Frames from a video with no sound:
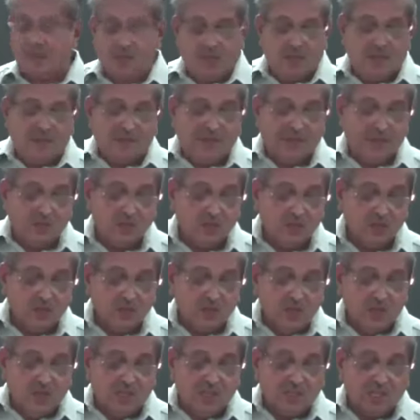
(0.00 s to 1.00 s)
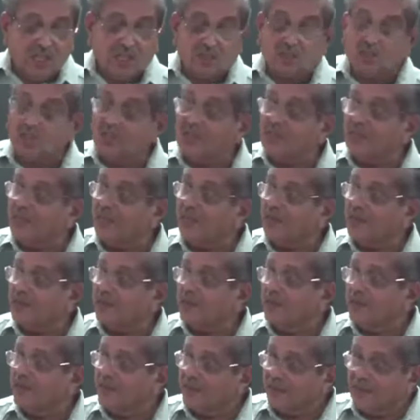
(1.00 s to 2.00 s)
Whereas tertiary,
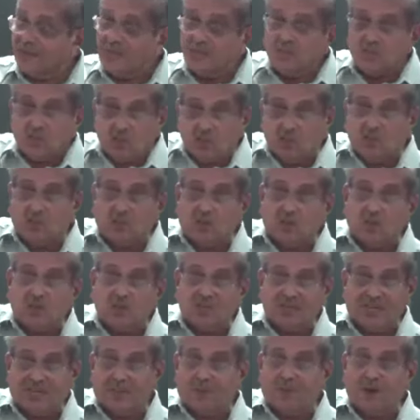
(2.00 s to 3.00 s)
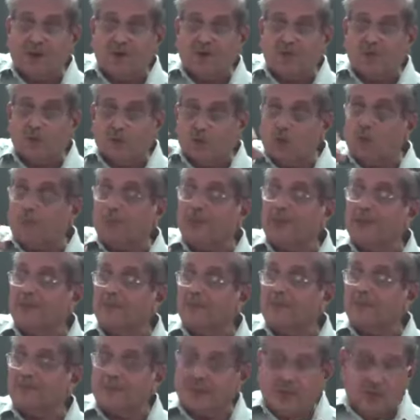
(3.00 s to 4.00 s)
it contains neo type of grouping.
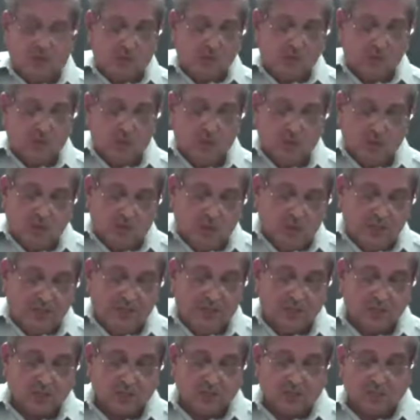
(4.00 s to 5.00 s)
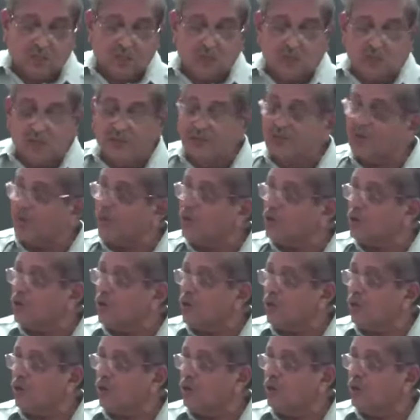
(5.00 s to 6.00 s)
So it is tertiary butyl
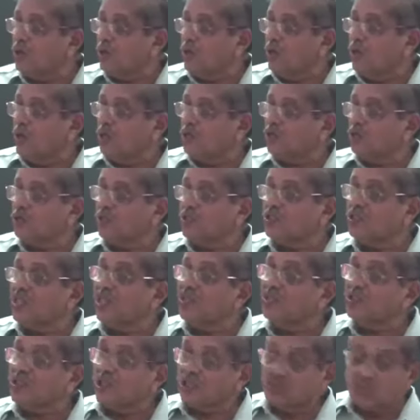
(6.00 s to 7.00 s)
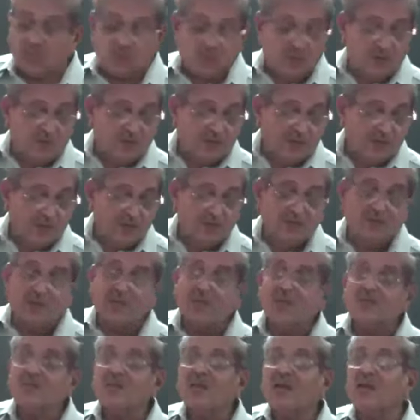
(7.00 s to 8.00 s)
alcohol. So the chain structure is different.
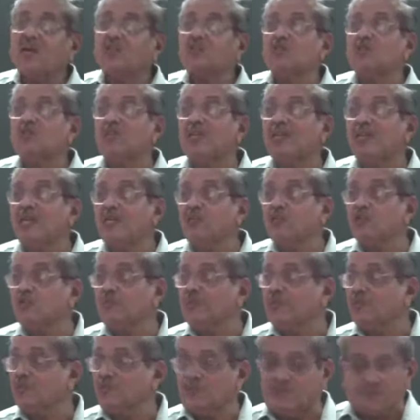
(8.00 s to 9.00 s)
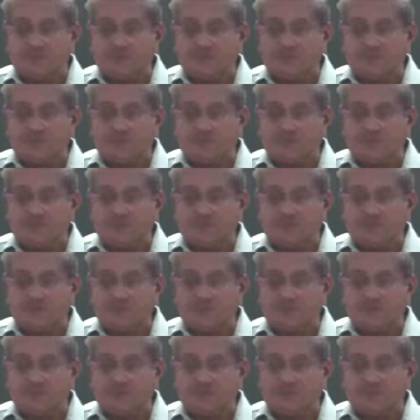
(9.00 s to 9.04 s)
They are chain isomers.